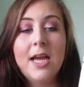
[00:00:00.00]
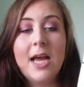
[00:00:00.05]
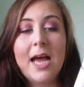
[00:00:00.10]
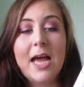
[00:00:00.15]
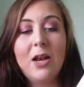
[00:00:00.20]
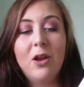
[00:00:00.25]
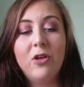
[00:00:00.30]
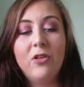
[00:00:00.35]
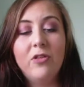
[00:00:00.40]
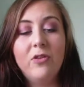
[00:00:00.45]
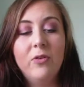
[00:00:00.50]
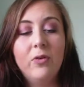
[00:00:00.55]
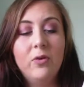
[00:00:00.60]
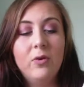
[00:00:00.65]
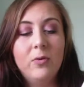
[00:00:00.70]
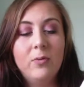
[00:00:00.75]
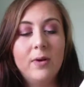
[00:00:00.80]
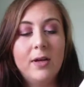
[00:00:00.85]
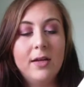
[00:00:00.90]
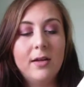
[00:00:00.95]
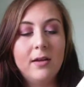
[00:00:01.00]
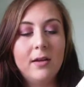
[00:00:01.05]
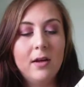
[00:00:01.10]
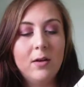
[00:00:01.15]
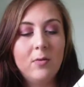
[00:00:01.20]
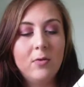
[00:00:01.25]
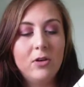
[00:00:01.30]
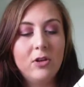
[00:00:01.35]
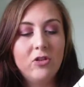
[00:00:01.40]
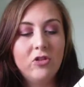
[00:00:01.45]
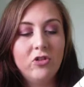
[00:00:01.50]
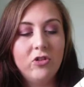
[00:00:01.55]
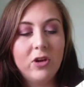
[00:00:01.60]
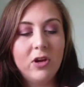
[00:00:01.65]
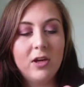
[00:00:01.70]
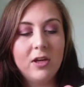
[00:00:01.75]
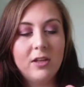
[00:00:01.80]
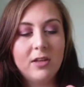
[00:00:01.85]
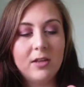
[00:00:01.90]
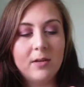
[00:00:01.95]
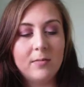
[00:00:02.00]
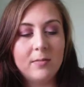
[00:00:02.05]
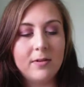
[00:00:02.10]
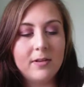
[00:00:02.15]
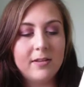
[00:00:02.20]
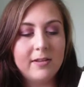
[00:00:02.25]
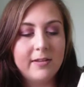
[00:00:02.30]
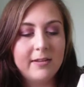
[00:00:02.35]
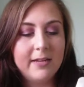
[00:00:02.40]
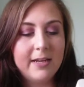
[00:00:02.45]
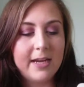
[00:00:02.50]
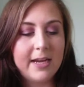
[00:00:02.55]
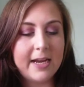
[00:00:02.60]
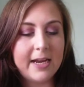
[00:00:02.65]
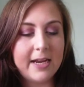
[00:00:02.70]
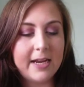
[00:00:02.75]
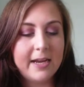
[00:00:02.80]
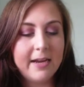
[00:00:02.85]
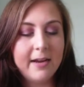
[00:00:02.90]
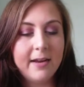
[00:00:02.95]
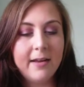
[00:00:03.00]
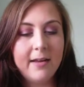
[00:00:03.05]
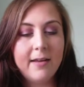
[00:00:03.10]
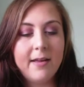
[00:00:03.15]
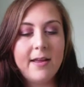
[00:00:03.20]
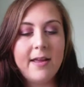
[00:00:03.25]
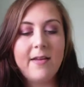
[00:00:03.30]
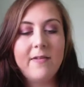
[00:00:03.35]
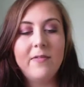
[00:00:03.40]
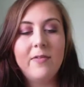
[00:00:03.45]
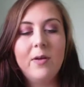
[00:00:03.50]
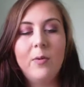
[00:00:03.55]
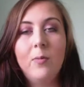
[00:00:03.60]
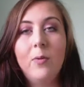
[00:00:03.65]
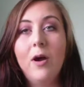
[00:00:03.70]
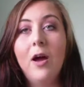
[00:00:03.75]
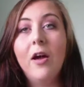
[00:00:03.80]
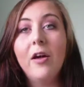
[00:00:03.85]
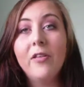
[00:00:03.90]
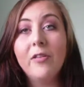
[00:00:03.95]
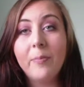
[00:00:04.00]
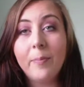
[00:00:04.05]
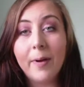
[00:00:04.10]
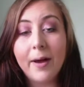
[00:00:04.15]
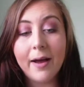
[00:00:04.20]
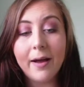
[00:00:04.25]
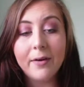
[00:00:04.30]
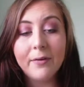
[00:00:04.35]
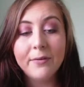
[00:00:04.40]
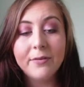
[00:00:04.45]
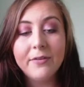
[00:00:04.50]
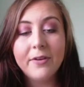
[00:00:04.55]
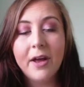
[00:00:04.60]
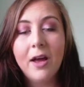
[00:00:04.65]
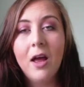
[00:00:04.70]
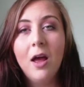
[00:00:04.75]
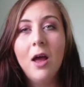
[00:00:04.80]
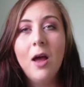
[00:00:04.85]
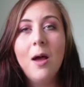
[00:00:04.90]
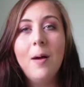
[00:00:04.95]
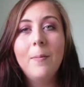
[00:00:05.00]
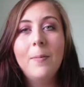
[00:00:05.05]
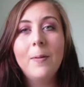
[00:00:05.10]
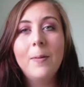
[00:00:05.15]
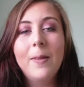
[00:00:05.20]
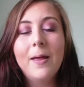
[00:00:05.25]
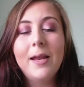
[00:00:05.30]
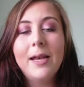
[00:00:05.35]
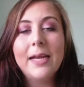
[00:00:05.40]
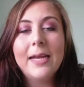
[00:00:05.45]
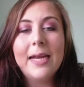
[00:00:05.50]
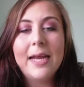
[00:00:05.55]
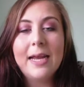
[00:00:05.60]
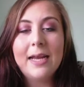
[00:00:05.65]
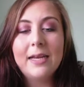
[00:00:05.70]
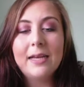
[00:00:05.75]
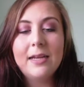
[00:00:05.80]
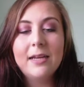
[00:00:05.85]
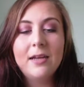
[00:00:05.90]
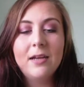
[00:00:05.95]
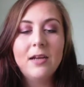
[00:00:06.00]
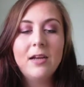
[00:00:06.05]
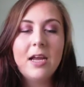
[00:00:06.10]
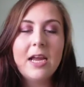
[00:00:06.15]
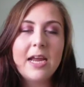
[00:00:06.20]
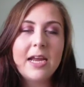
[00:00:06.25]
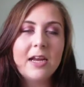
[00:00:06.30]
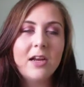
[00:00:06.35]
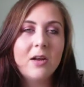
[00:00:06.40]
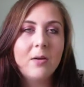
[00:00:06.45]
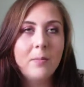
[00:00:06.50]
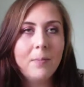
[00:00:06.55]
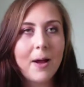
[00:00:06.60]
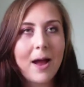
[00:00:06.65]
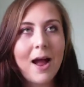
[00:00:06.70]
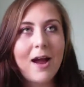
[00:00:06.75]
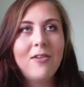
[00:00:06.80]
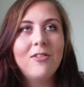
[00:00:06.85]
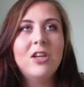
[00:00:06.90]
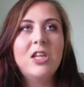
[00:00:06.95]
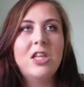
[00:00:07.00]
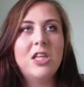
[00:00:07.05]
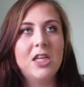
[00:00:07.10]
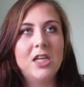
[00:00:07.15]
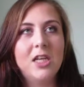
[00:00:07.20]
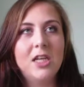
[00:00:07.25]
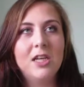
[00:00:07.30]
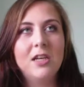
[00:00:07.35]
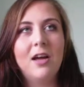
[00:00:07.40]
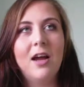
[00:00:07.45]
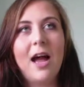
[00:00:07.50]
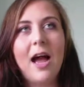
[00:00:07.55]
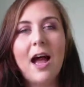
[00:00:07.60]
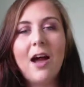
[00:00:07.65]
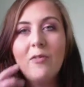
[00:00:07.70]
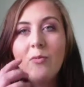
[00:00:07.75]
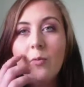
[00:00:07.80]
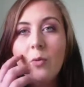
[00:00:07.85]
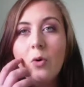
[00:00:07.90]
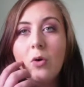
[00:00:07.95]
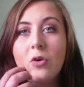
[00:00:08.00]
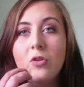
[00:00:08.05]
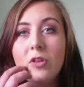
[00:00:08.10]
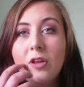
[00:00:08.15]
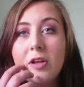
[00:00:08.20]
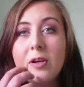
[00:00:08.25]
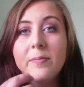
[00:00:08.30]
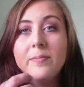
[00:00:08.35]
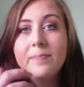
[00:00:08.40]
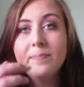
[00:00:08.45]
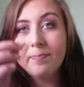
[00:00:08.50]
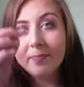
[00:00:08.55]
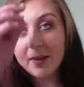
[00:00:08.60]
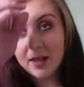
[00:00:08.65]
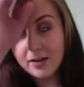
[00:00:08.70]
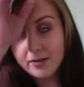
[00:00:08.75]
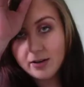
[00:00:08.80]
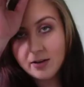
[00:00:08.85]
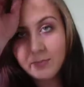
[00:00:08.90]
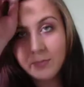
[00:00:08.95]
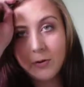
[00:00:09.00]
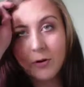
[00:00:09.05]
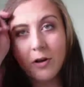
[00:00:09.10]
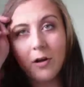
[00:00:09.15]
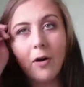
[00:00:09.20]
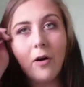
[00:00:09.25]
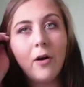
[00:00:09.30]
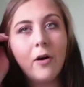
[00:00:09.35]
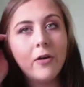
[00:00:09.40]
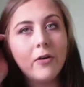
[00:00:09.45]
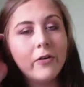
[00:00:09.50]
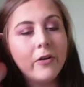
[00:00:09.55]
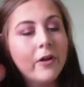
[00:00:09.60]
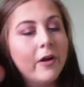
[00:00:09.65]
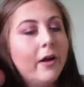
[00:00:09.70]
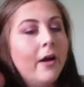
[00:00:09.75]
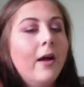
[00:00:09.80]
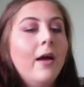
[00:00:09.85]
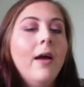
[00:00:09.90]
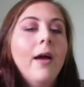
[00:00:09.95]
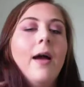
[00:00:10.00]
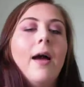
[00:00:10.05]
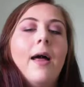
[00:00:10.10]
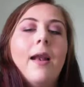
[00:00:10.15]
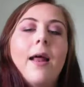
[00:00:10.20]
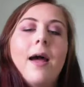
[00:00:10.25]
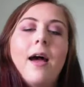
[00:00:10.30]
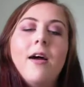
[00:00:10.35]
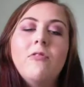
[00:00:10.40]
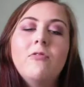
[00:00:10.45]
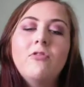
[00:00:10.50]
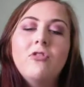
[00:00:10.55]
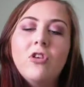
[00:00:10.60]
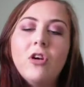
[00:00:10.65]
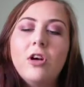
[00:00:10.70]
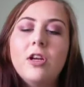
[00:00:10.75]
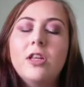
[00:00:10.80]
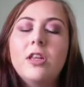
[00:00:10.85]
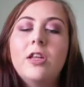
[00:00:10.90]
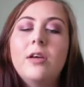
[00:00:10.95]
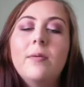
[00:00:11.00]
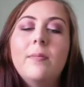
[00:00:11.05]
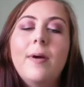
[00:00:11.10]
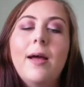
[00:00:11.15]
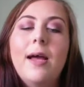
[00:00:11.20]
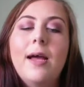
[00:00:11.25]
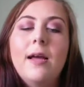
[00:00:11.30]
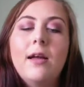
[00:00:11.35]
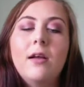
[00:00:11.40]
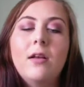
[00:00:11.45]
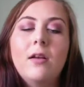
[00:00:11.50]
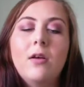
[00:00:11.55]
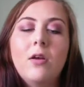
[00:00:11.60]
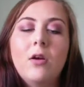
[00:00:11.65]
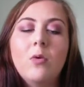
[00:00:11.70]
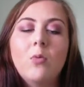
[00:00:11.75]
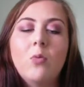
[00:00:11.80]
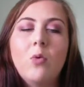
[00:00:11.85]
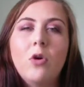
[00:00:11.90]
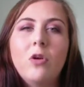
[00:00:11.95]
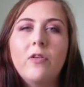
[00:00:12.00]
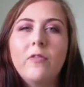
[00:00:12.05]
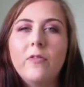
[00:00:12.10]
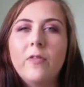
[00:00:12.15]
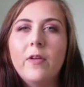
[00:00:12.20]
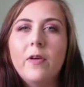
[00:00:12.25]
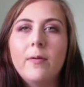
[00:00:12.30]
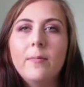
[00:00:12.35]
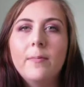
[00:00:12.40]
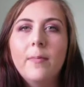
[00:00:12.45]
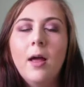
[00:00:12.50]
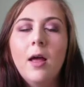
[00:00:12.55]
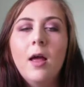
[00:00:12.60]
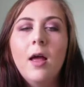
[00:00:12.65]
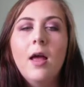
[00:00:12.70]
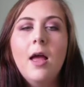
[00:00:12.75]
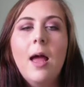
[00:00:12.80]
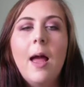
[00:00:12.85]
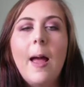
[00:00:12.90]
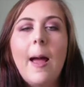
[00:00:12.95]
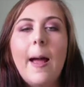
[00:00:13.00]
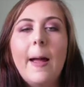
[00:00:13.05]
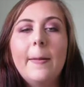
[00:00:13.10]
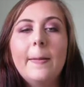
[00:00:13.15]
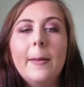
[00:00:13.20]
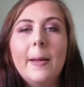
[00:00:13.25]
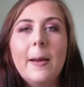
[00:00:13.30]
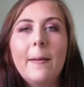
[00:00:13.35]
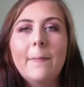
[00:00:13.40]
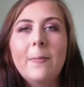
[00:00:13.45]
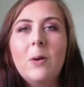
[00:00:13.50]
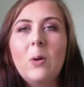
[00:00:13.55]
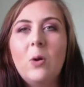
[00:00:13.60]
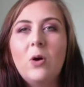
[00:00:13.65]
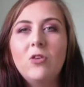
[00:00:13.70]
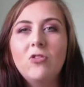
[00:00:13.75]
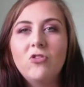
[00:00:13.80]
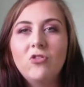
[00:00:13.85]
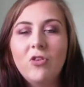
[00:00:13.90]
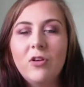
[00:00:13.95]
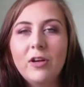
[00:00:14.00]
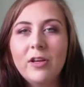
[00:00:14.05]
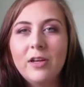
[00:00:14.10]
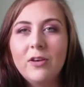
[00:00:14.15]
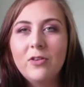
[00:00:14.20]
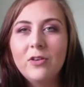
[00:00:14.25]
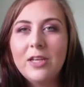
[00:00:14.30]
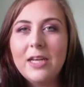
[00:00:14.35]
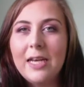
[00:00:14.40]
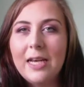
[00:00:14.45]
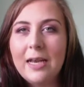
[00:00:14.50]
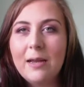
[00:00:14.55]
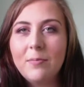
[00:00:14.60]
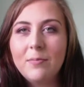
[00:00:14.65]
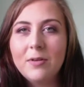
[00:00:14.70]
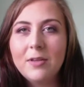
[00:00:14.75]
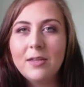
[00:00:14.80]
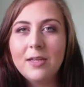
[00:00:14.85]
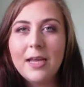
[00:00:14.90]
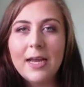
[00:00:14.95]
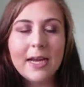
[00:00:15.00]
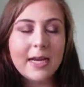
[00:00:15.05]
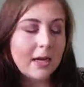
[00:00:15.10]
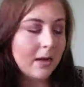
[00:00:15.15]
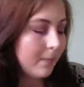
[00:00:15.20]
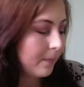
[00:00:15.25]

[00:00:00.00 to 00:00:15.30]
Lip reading: and I thought, well, I want to try them to see if they're worth £1. But then again, in comparison, I have wore them. I did put it on, and I have tried them, one of them, and they are quite drying on your lips in